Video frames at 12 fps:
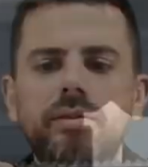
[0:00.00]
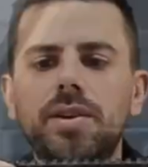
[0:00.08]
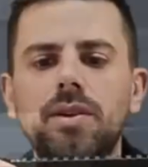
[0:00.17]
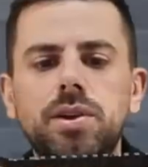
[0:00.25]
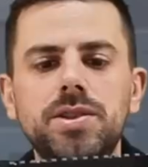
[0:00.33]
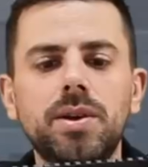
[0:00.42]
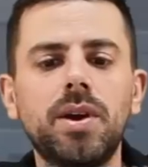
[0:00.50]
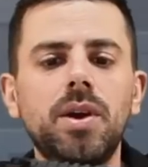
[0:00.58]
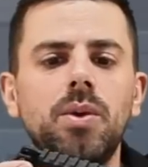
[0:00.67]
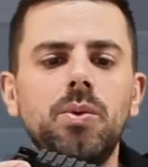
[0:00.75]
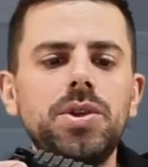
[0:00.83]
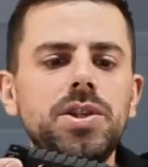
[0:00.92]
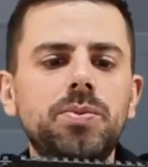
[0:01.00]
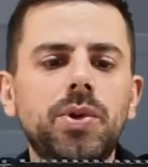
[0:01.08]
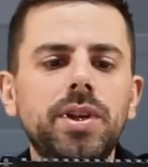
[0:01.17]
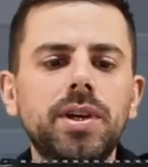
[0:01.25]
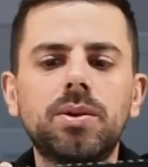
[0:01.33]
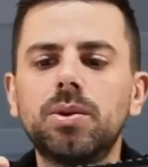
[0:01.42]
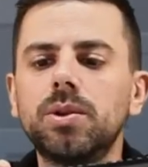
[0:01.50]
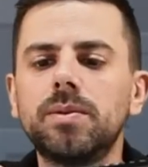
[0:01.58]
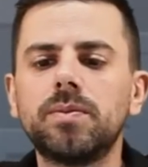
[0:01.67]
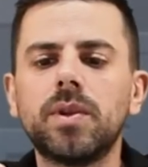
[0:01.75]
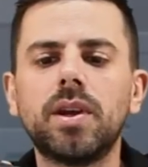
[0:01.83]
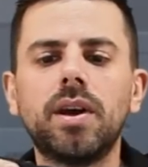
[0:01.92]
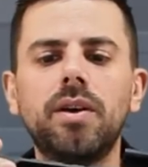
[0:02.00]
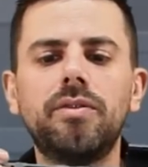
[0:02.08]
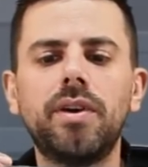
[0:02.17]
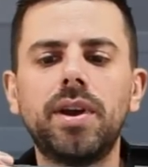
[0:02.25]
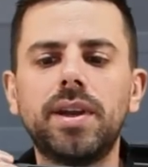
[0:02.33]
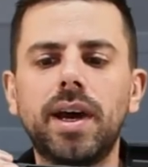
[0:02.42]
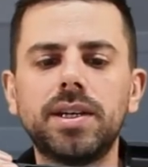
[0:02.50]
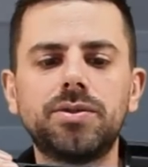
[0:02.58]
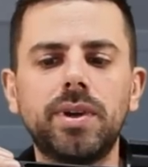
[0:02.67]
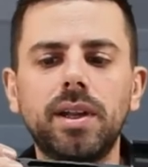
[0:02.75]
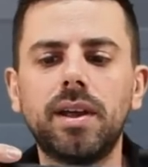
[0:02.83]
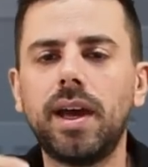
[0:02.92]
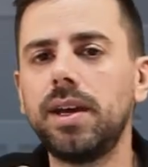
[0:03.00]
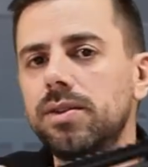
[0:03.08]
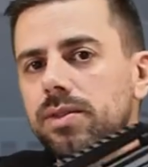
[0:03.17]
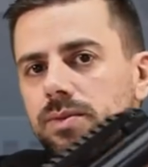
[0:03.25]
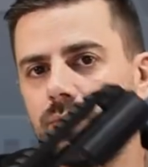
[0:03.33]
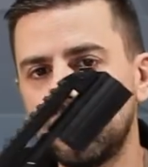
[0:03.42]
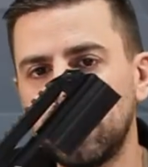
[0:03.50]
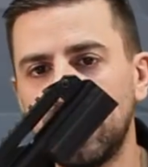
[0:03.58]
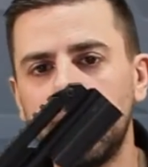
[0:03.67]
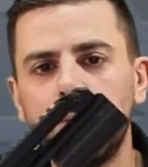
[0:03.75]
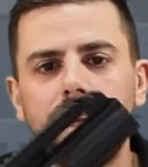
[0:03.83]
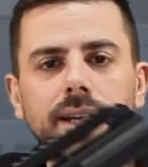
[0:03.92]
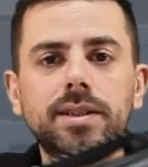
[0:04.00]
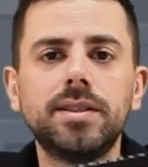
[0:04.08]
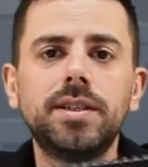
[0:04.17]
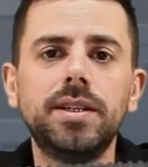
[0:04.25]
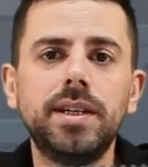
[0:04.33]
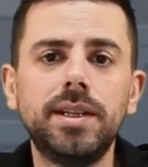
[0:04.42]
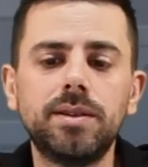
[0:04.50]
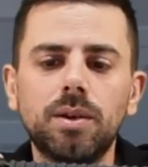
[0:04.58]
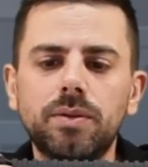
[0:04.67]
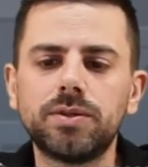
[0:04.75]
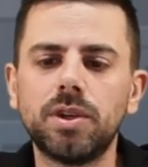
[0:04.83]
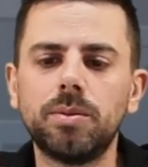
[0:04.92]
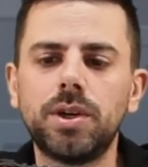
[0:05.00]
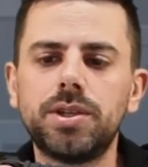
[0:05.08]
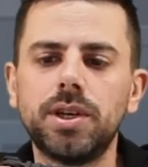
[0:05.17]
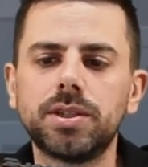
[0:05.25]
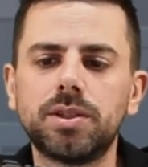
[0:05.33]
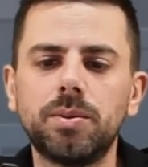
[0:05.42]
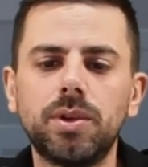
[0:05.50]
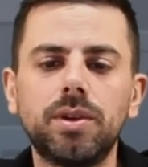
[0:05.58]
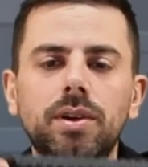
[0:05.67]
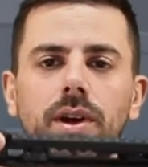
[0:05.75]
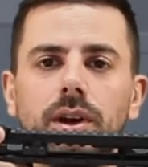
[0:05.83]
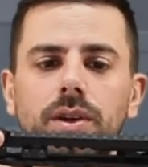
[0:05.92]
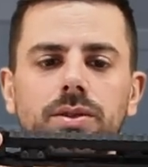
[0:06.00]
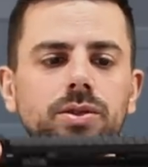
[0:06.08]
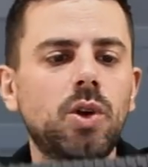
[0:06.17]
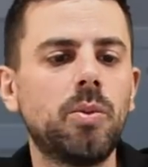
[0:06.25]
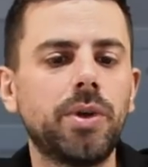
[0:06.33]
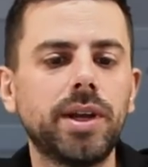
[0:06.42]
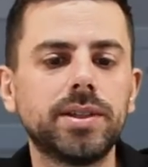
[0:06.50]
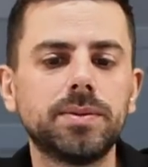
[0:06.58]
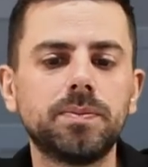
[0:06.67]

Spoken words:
notch, which is pretty cool, a very nice rail, and you eliminate the need of some adjustable scope rings.